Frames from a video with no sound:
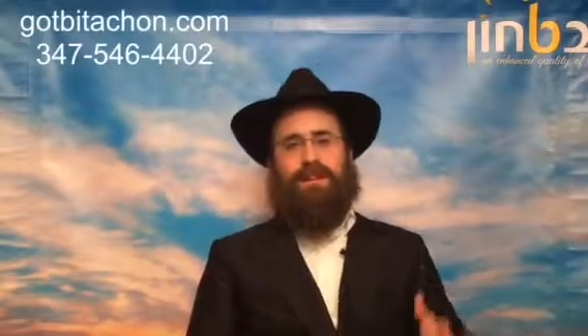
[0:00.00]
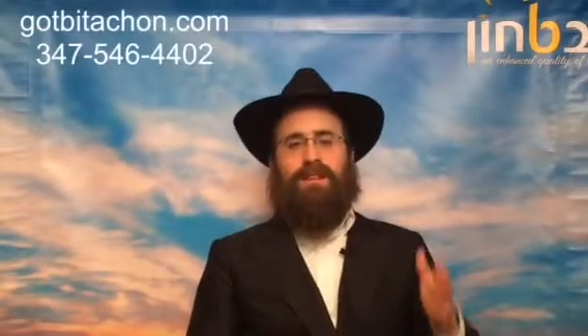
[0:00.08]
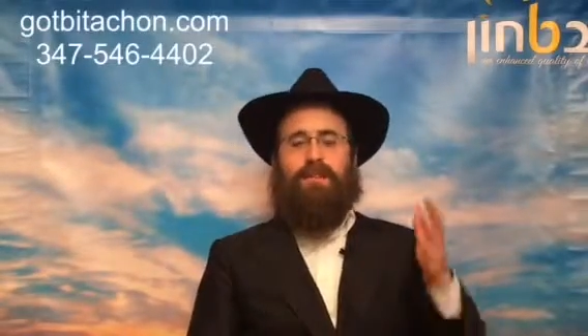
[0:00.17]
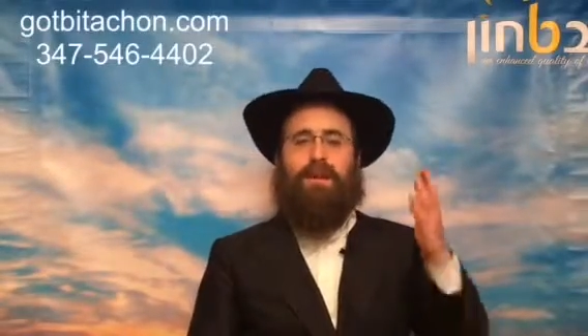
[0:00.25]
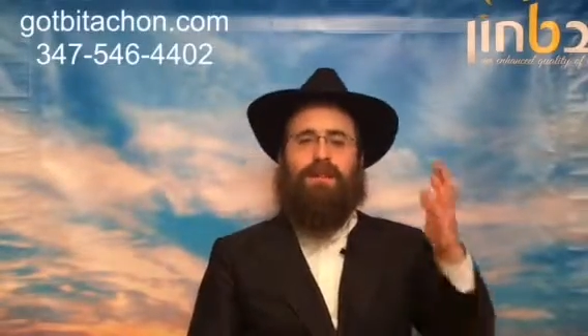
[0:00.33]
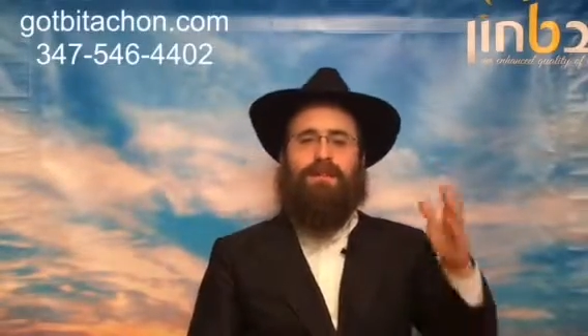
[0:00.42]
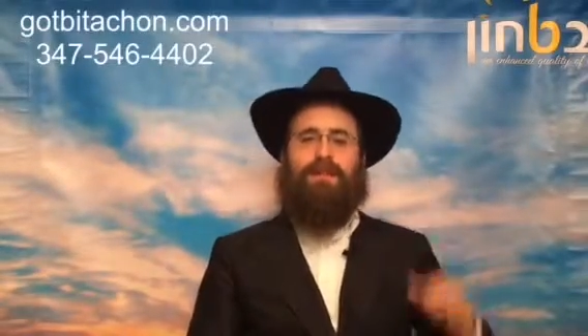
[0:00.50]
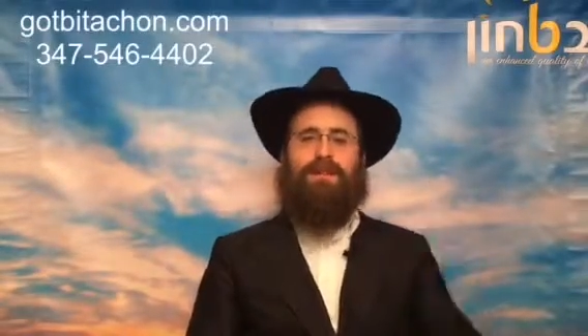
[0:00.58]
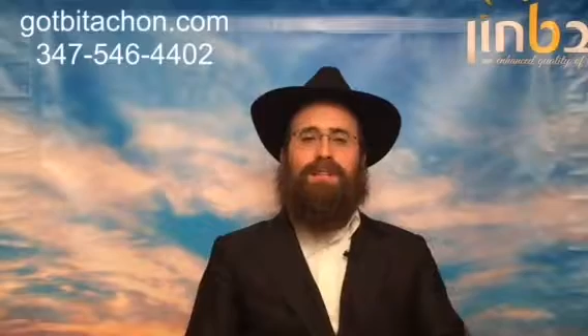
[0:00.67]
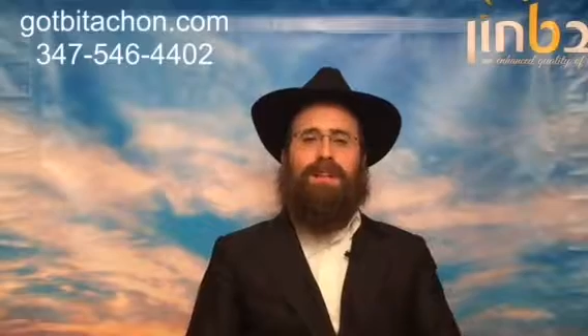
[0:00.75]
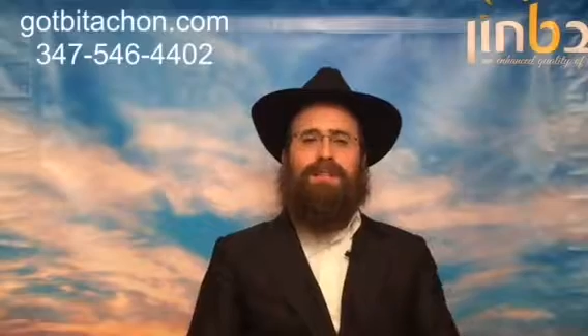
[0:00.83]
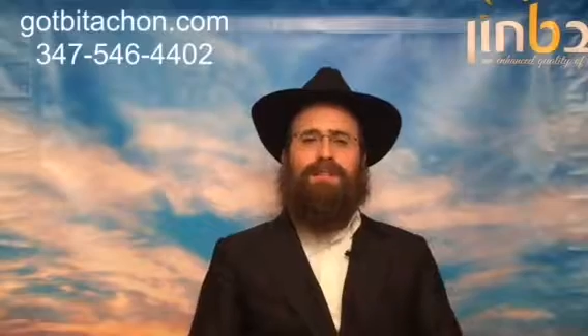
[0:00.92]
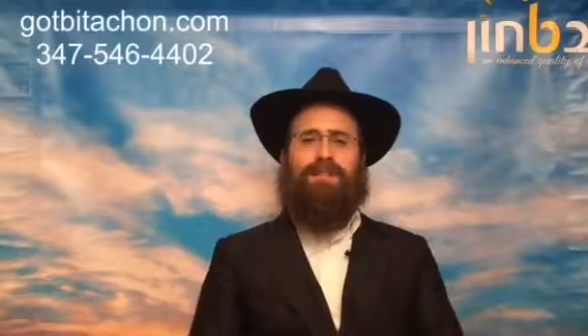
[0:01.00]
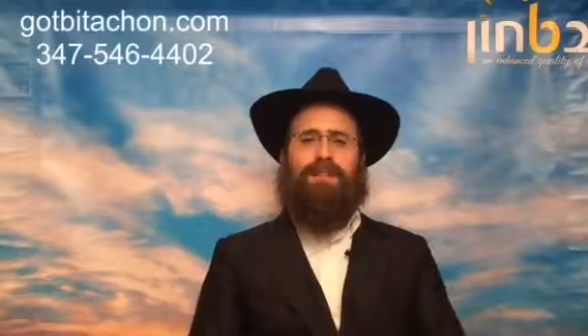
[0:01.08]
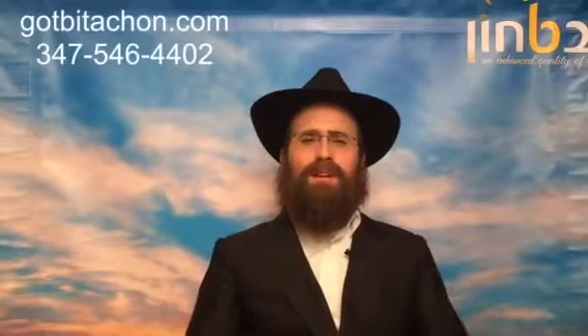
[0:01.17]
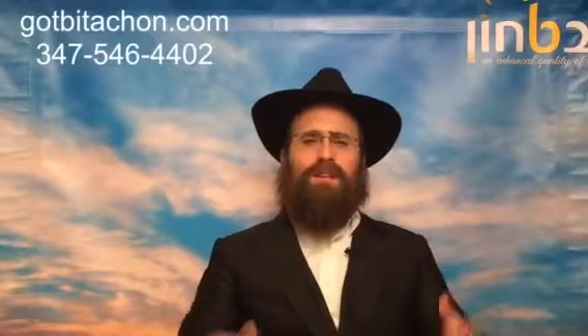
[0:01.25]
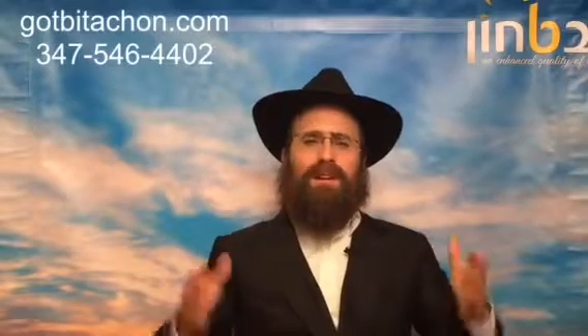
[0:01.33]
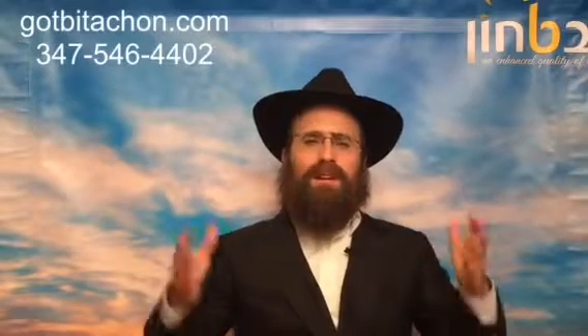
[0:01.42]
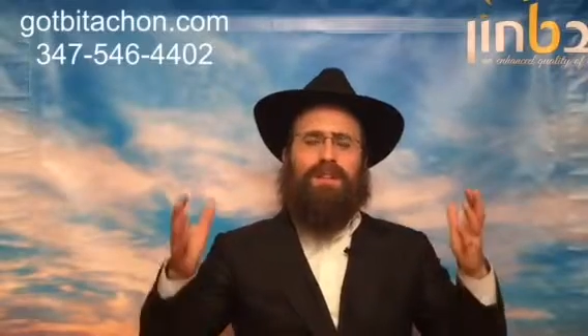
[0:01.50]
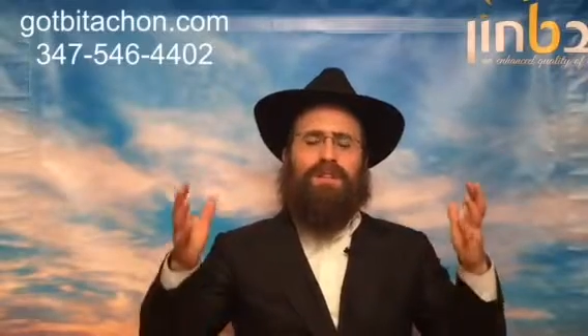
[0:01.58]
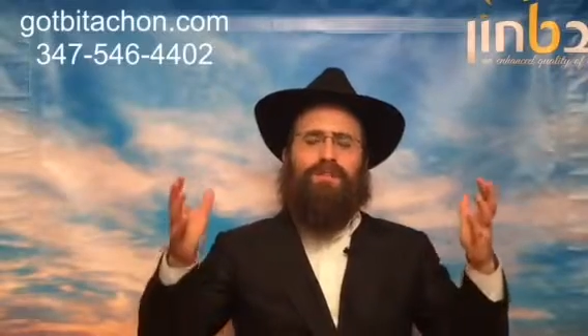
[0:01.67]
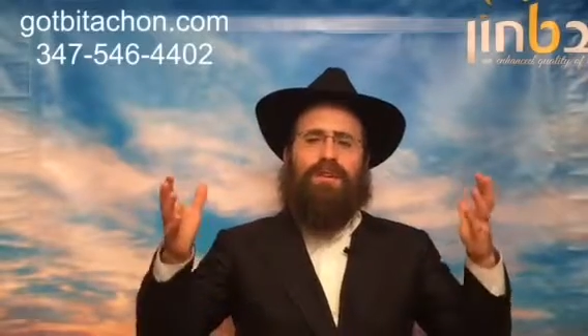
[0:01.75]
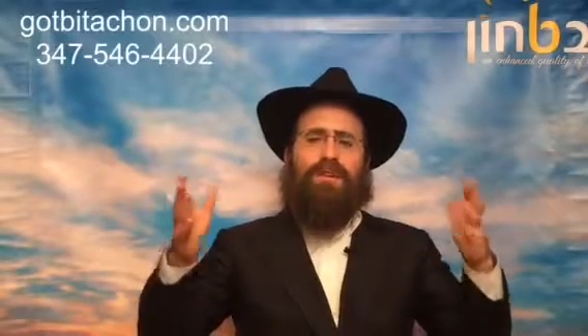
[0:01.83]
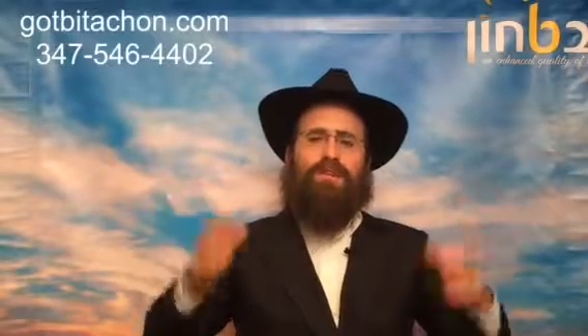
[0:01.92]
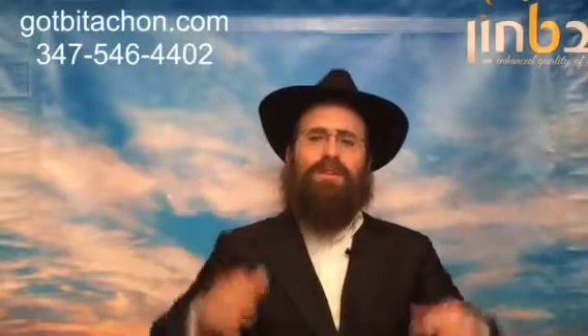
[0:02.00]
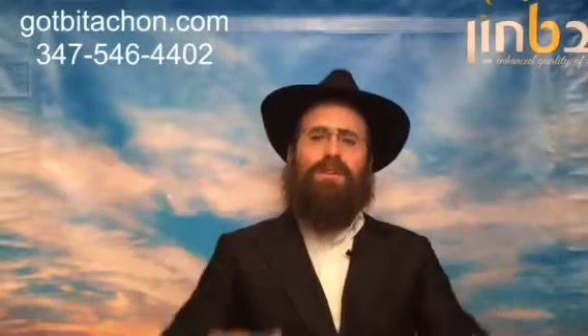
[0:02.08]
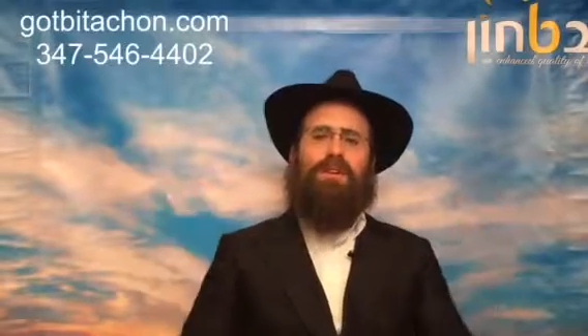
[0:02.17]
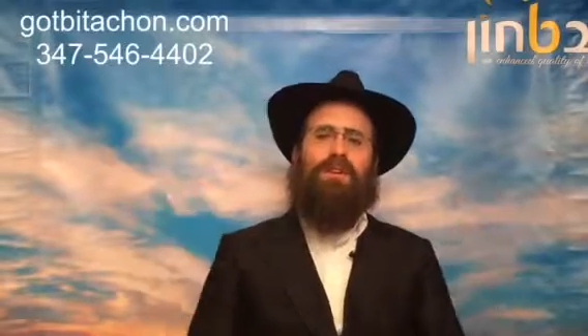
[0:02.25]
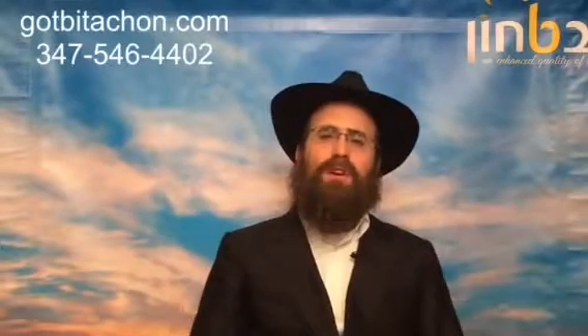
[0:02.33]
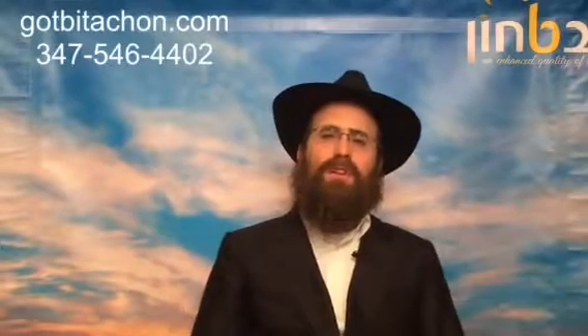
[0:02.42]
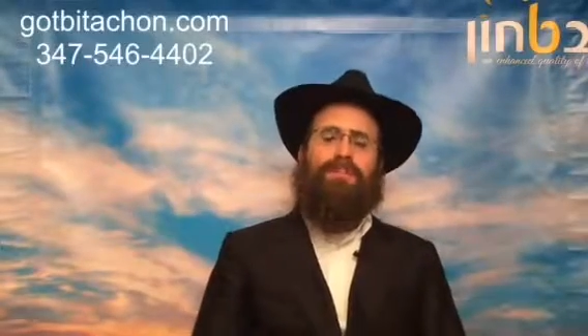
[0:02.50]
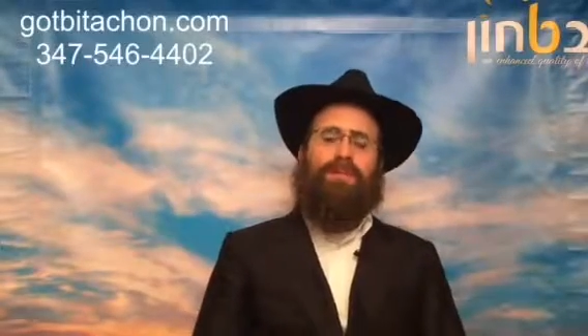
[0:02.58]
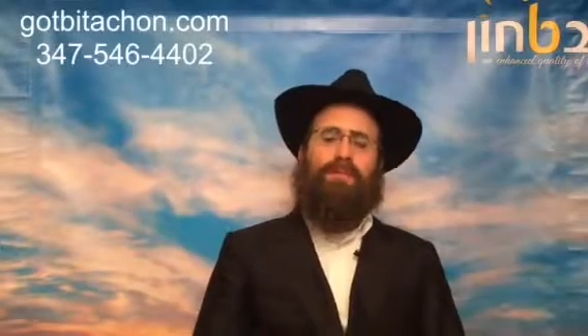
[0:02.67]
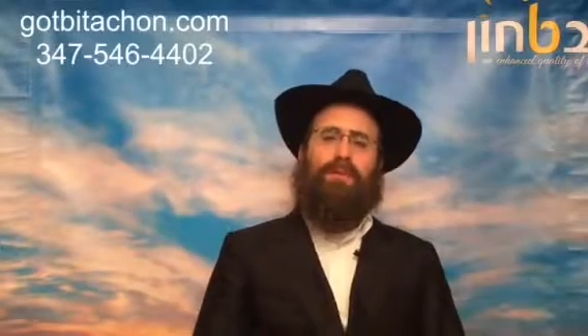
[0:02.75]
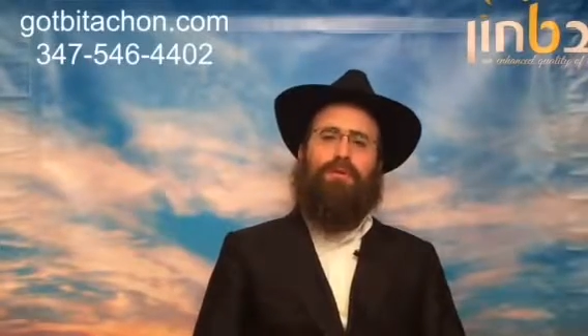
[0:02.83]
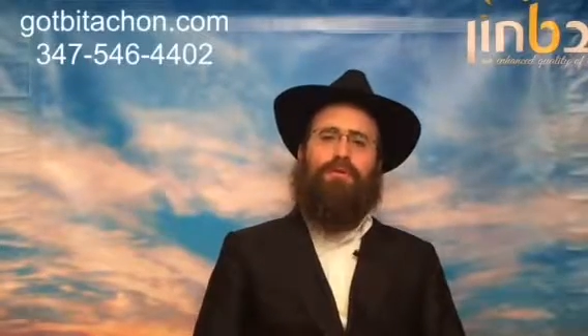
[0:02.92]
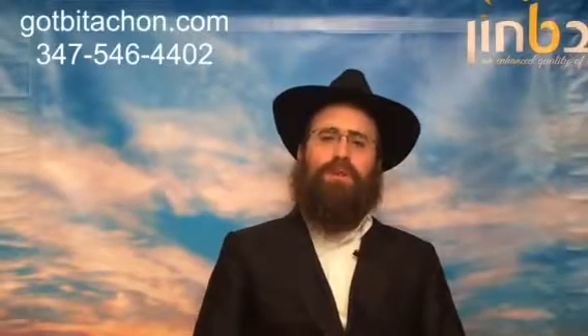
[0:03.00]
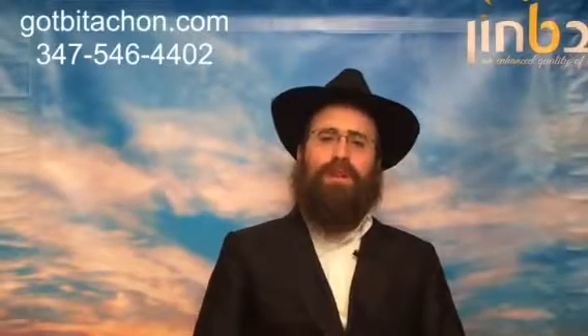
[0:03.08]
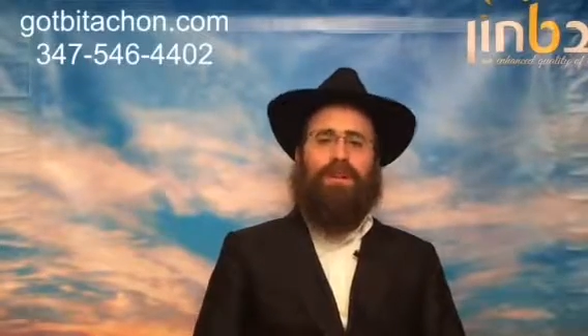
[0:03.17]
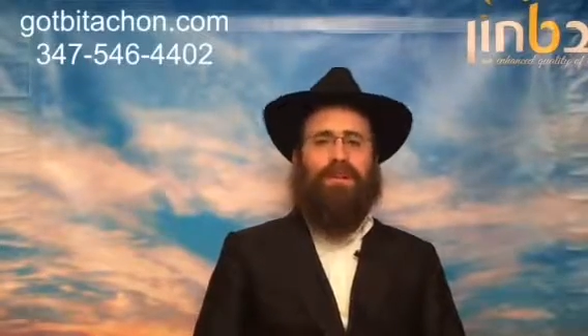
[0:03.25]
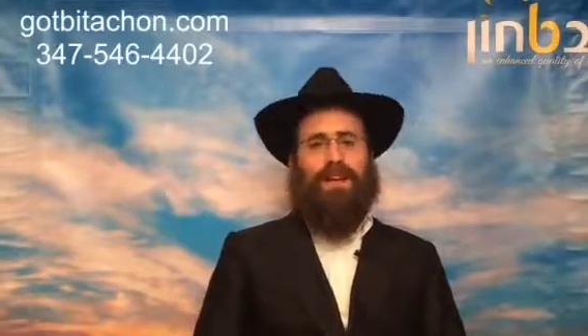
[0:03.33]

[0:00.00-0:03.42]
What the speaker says: The pasuk says that the Shvatim see Yosef approaching,